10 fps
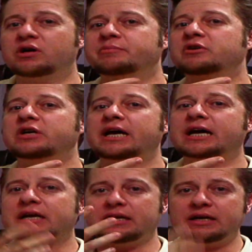swell up your
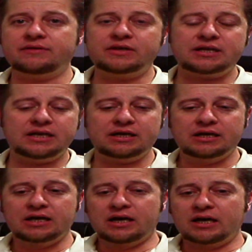neck and
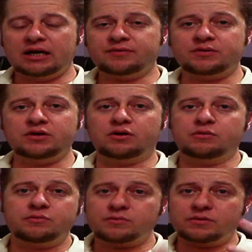everything? If you
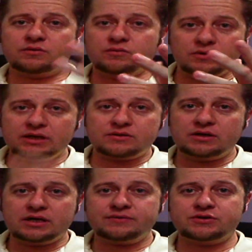know, if
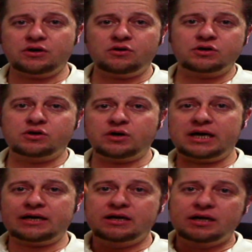if so, go
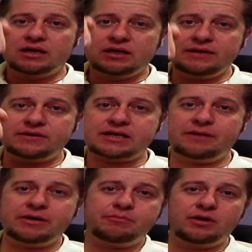ahead leave a
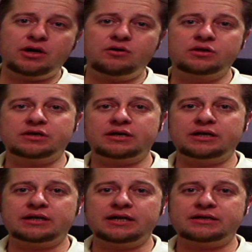comment below and,
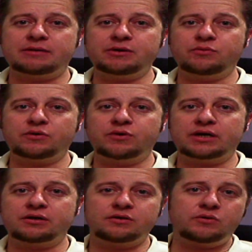and, and tell me what
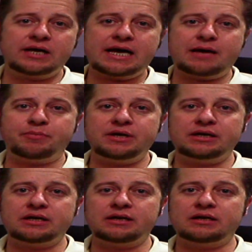what what
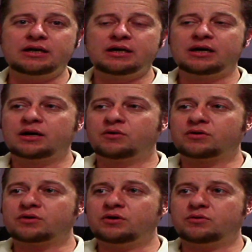happened and
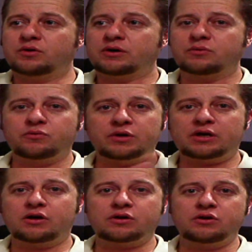well, you know what
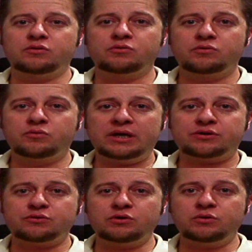what all you
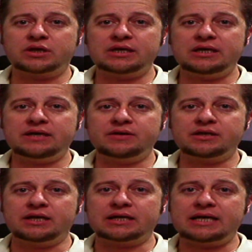went through with it and
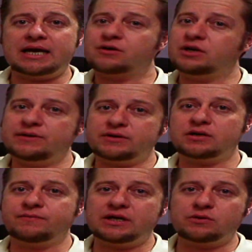everything like that, or leave
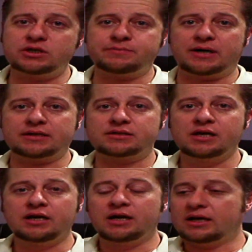it in a video response.
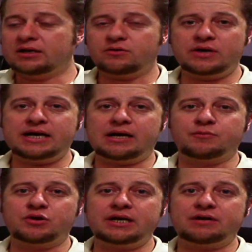Either way,
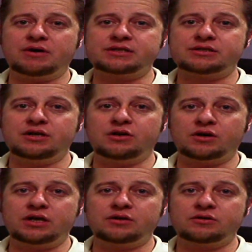I'm really interested in
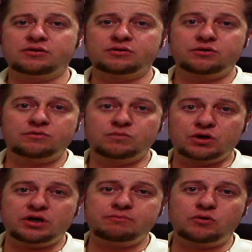in
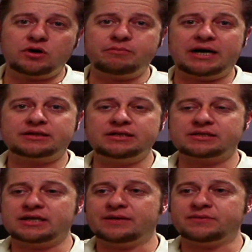learning more about
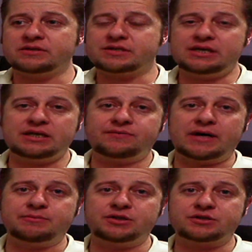this stuff and seeing
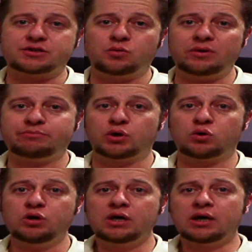if I'm just a
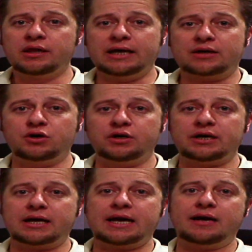wimpo that
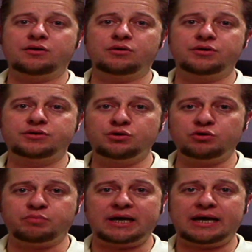couldn't handle the
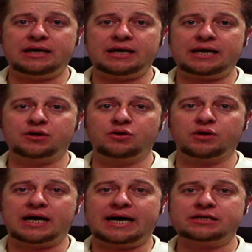tooth pain and had to
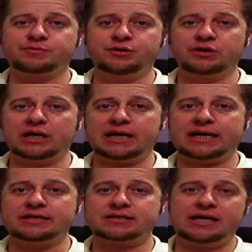go to the hospital and get
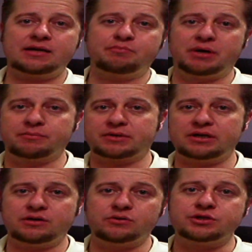anesthetic
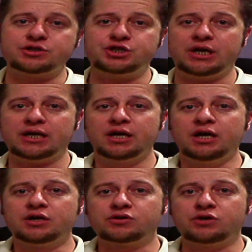pumped into his cheek
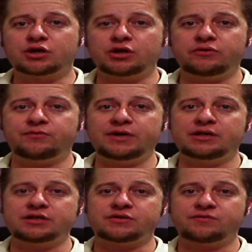so he couldn't
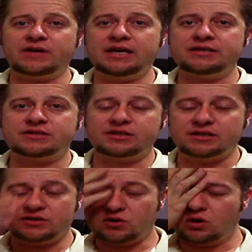feel his face
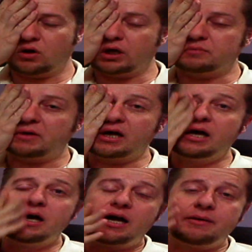and his whole his
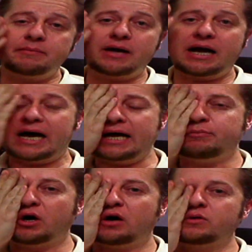much. I mean, my
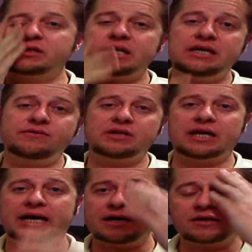eyeball was
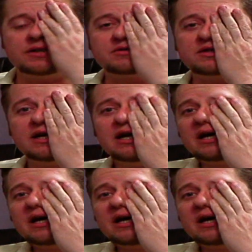even like this